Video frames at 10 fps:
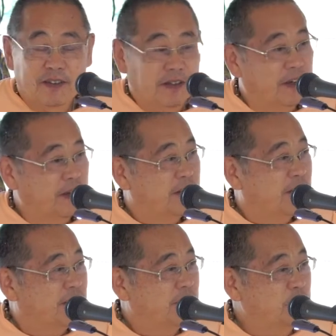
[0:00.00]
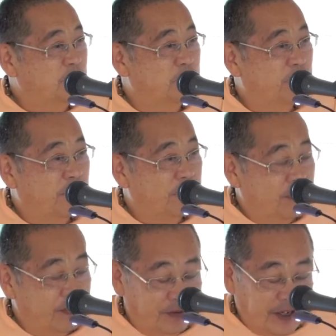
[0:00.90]
Uh, who
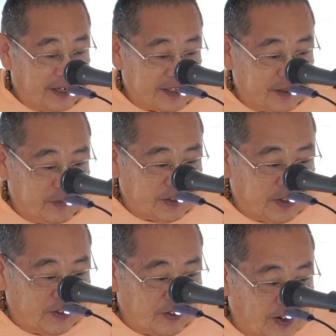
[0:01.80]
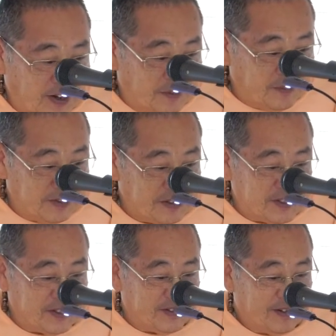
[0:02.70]
uh, takes the material
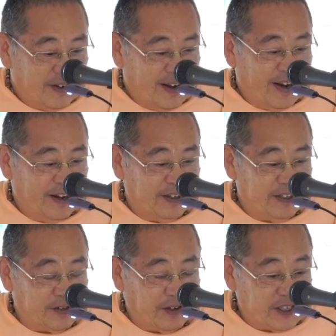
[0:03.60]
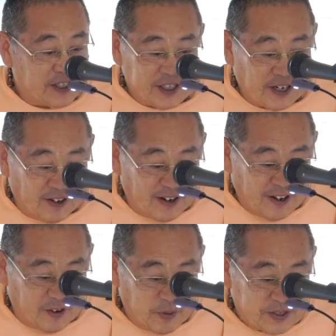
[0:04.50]
elements and these very subtle
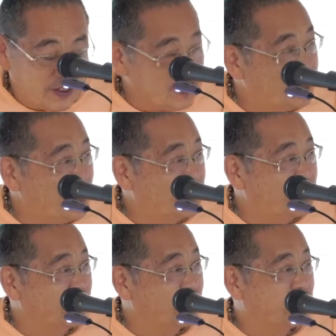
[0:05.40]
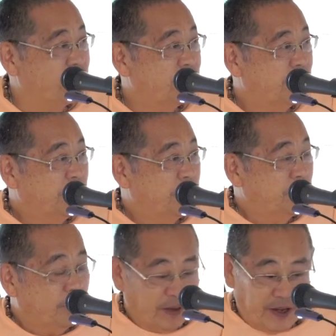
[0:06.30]
elements, the senses,
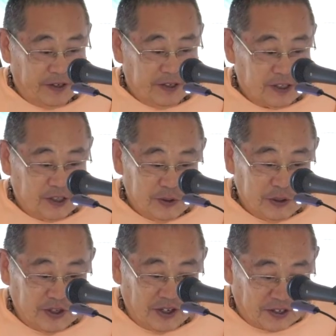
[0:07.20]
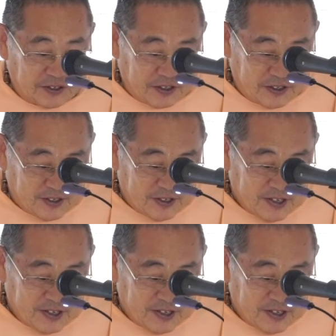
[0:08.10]
and he does two things.